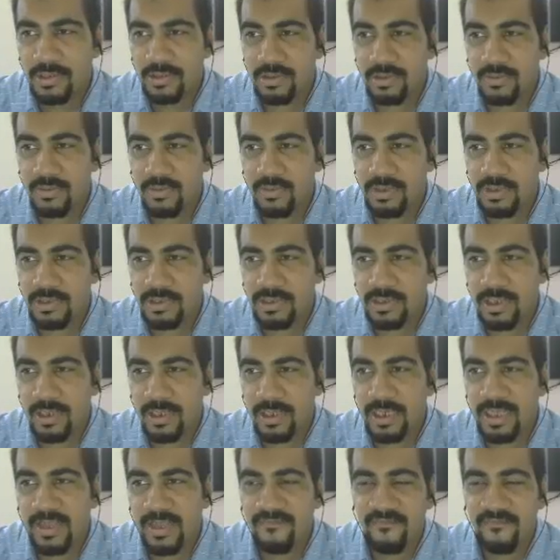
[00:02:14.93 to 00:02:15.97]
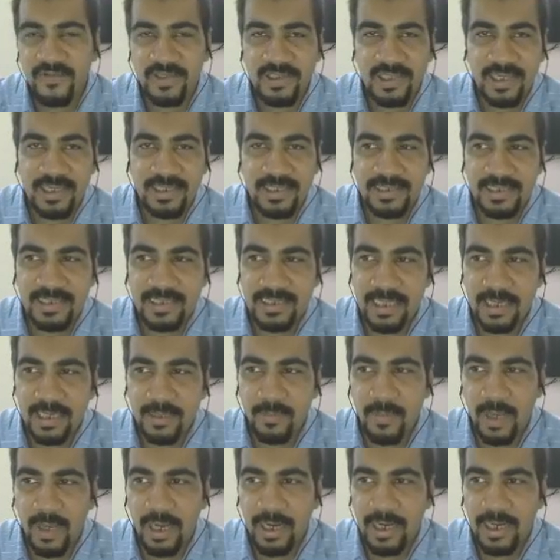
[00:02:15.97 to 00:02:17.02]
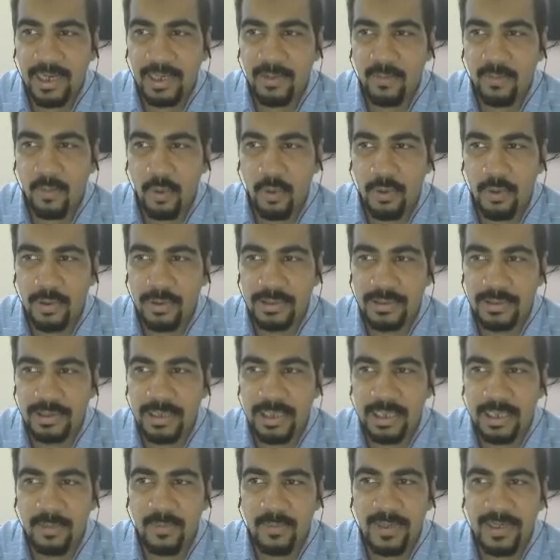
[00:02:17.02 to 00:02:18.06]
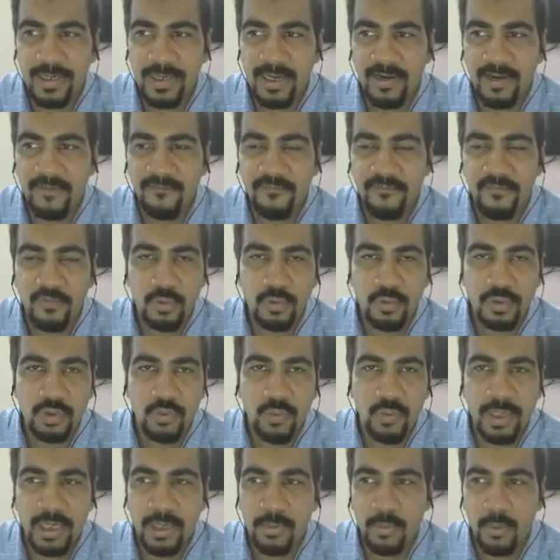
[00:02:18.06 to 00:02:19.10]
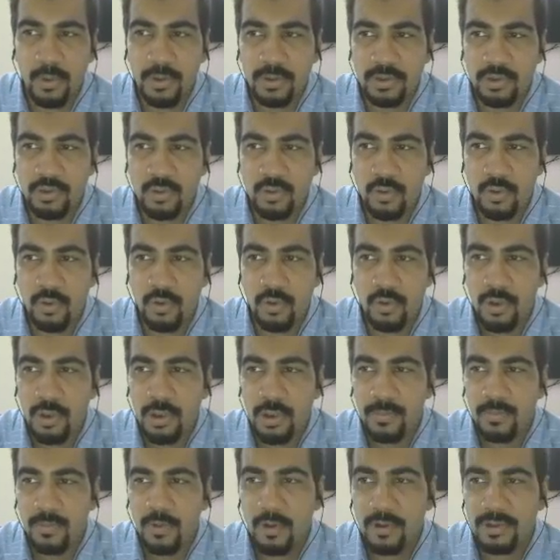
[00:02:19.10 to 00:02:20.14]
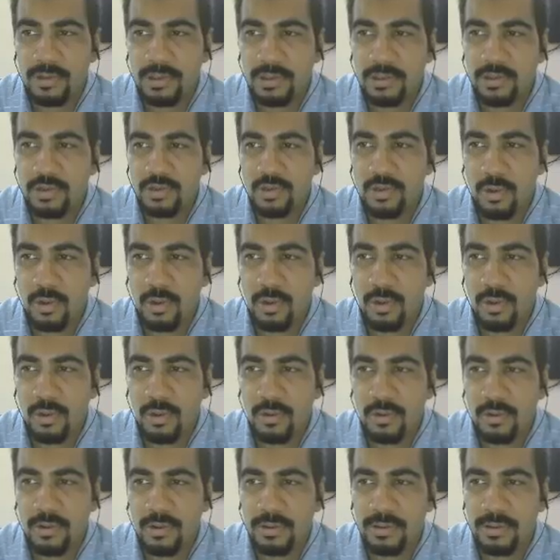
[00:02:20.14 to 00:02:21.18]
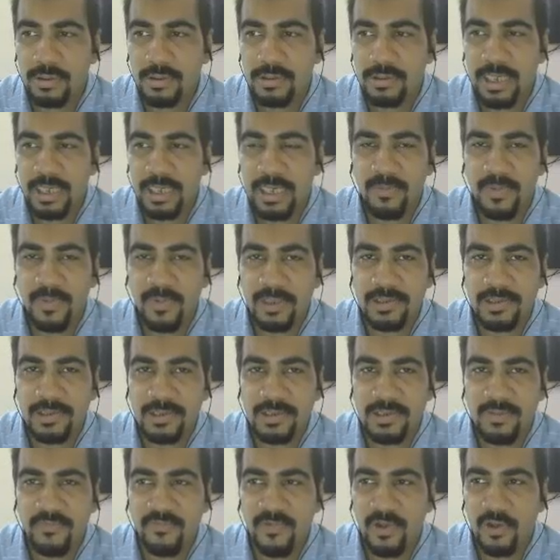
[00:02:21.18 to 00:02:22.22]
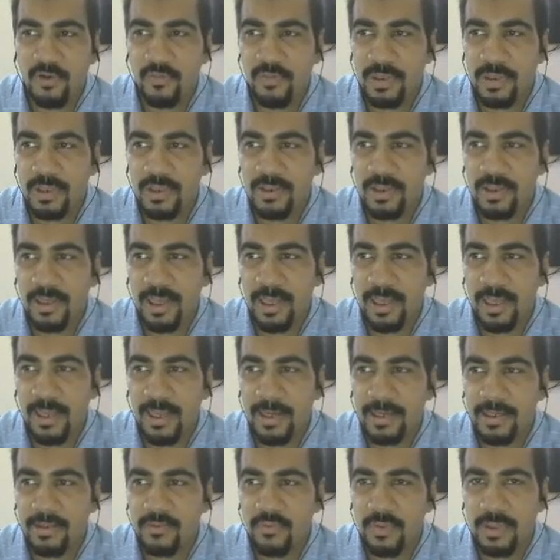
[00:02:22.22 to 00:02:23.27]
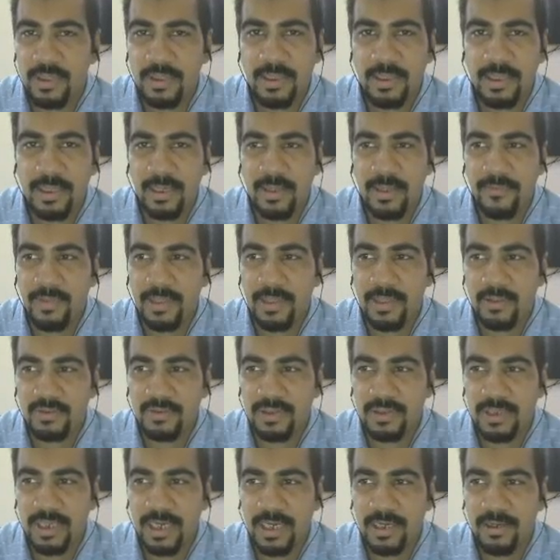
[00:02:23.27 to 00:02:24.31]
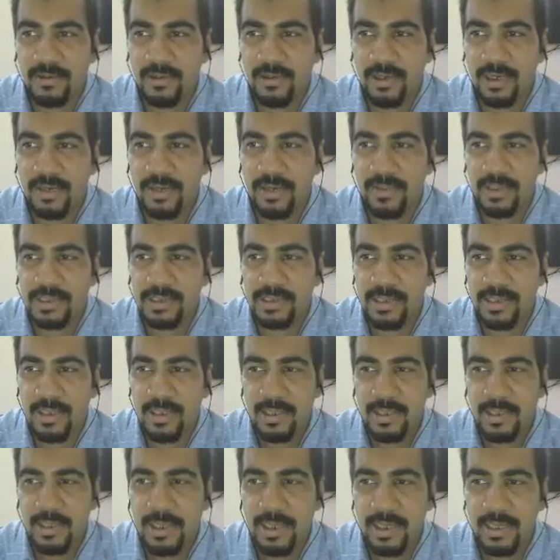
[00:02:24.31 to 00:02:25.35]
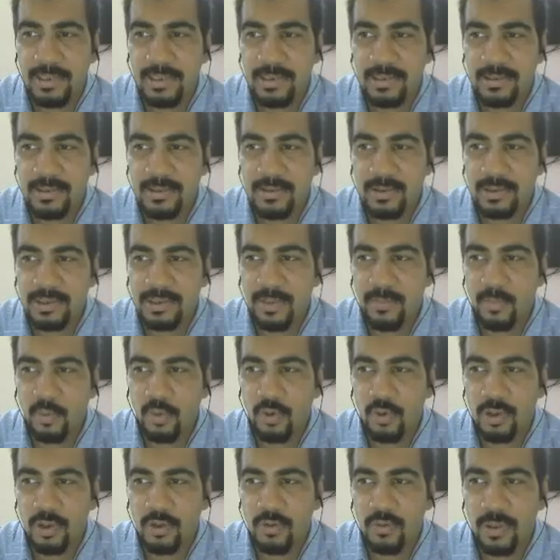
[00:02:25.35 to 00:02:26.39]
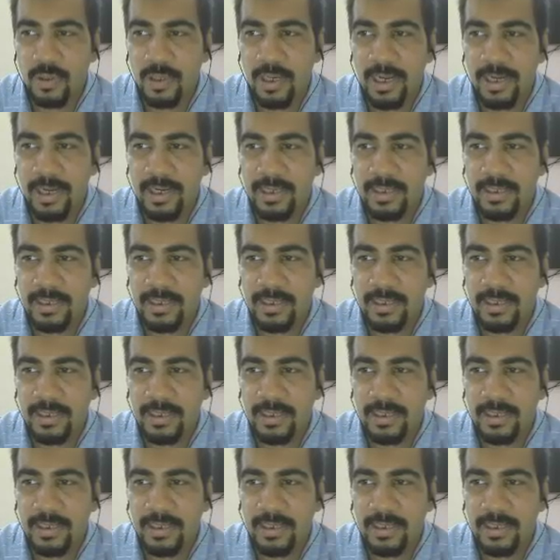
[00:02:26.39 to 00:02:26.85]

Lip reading: which is clearly emphasizing that market was little bit confused where it wants to go, because it saw selling pressure somewhere over here at 11,800 levels and support over at